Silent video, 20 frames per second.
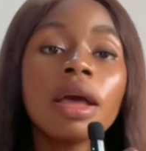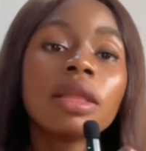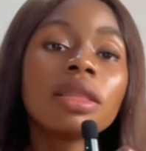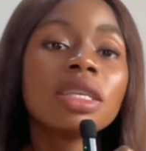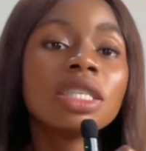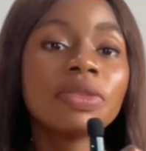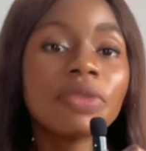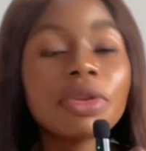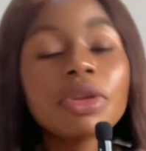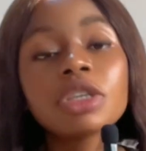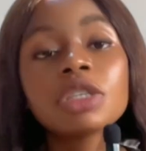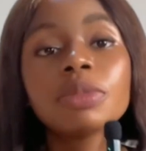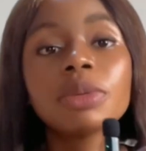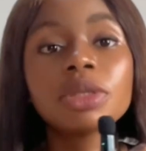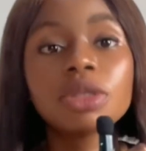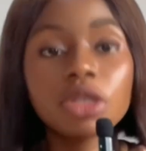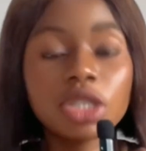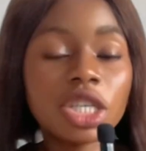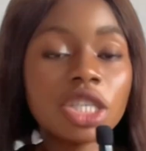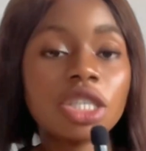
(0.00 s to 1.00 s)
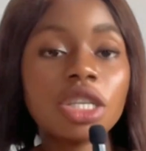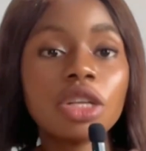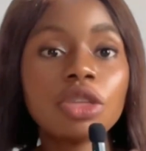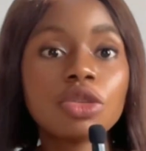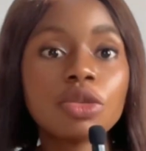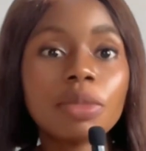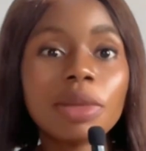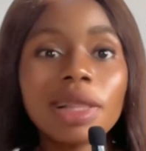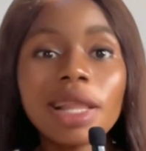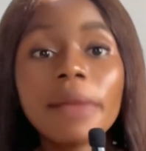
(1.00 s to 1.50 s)
this video is being suggested
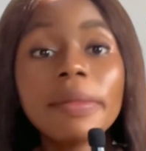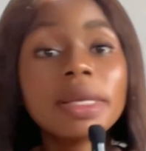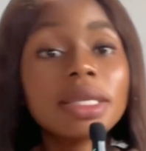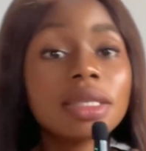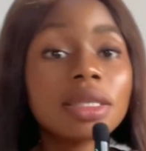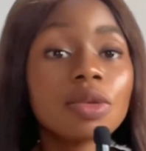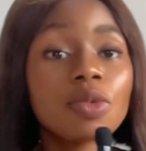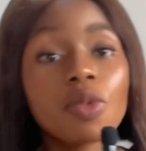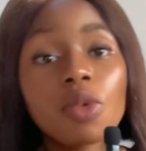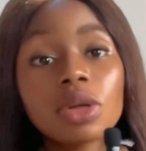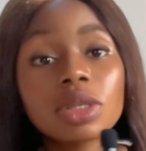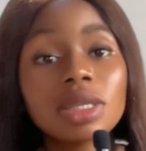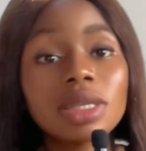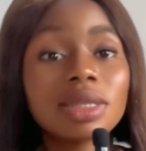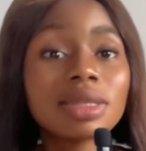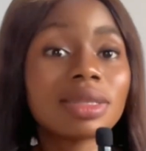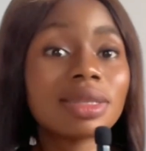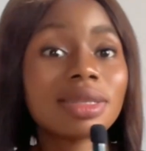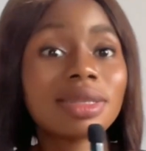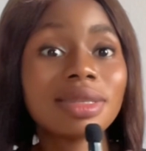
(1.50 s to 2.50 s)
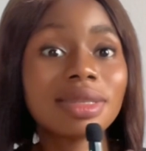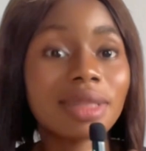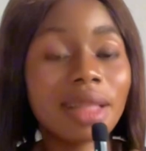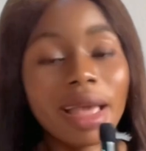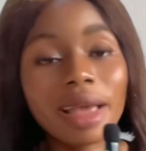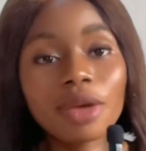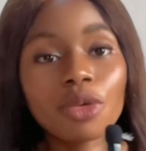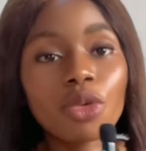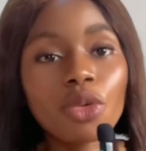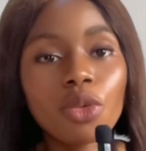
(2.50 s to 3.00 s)
to me, let me see what it is
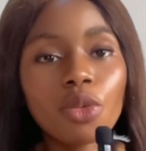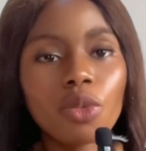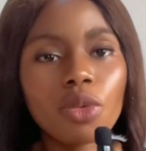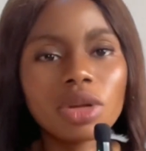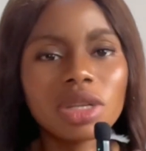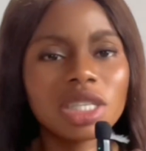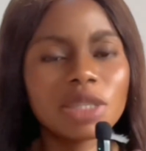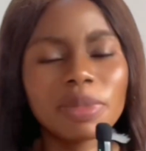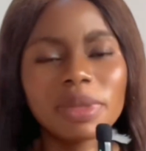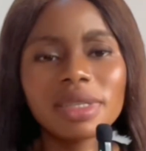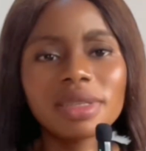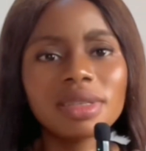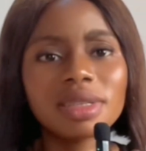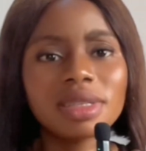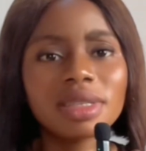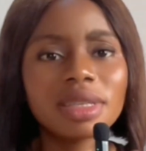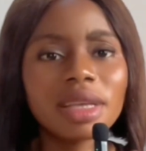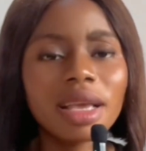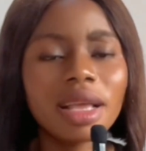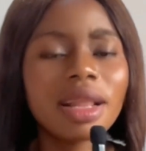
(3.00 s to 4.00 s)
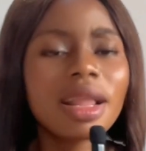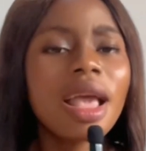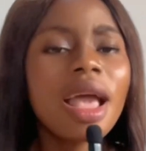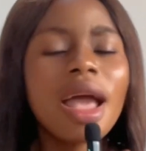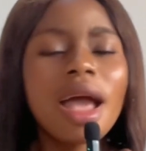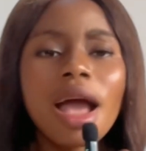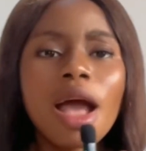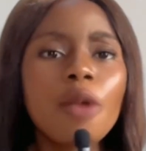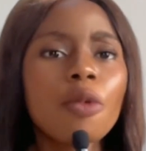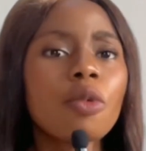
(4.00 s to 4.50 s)
like or what this person is saying.
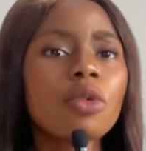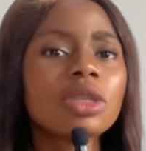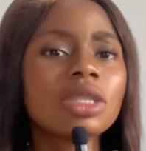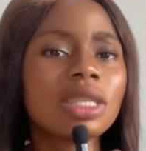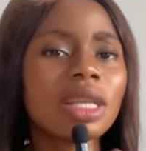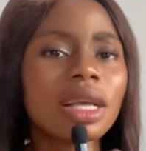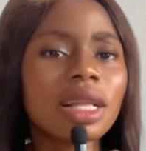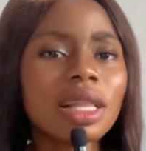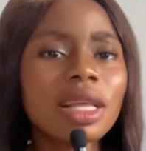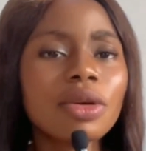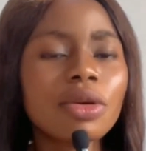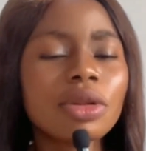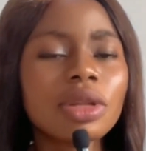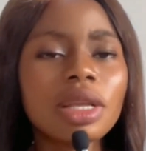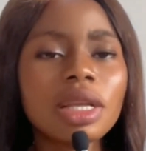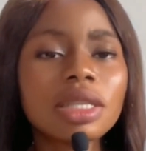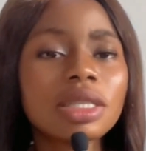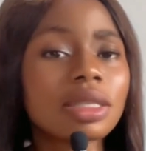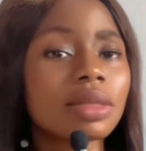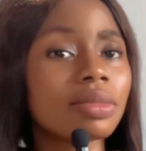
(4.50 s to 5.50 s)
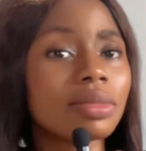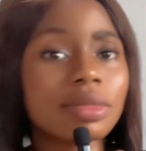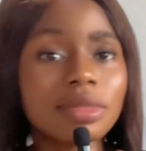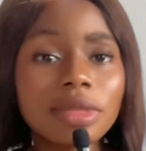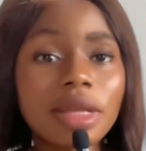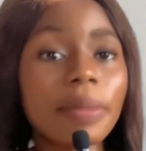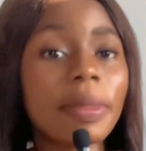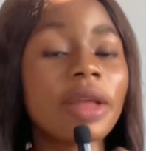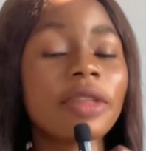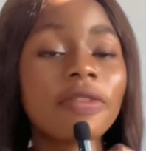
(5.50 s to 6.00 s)
And once they click on it,
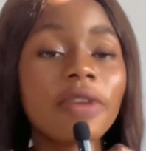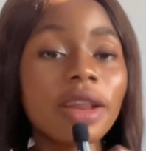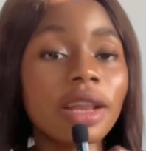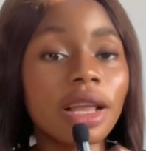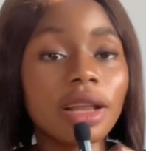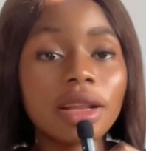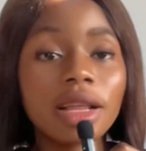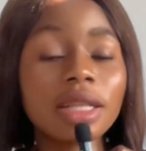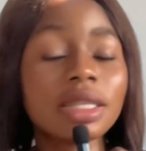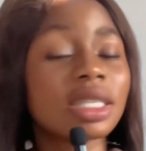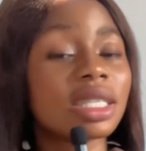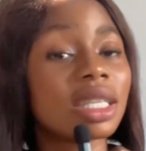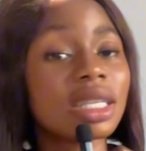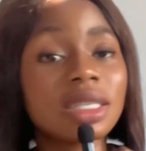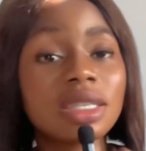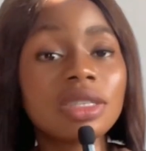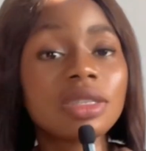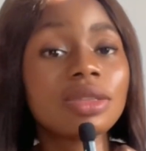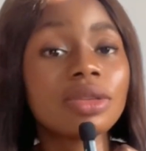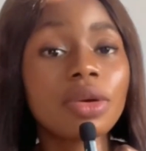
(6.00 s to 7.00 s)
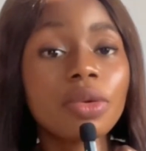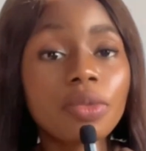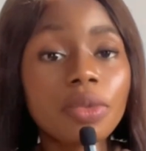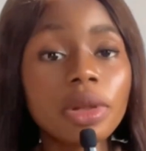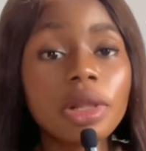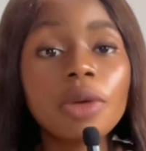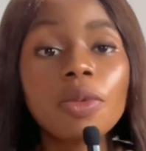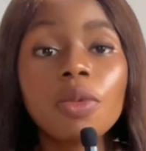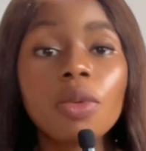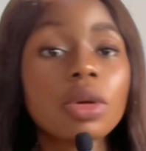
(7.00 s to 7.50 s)
they might find out that this is not
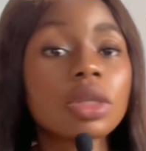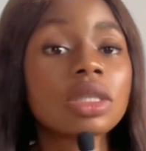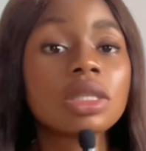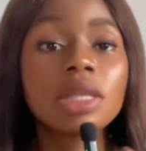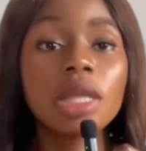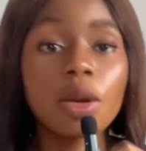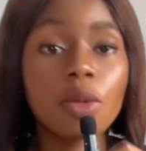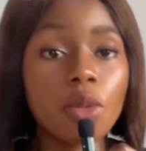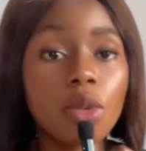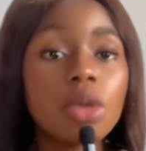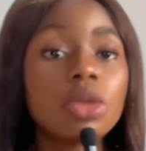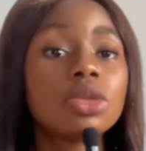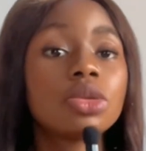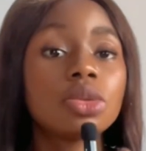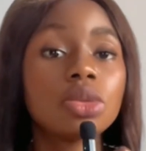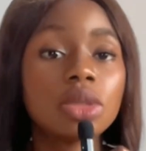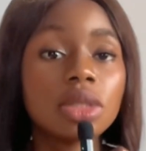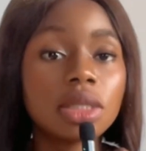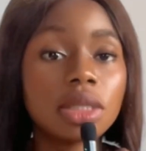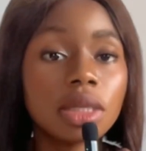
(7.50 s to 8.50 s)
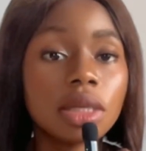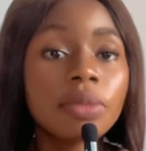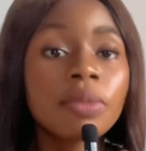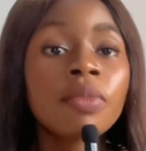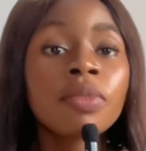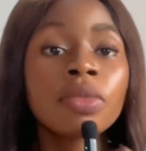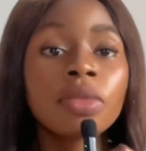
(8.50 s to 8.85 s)
really what they want to see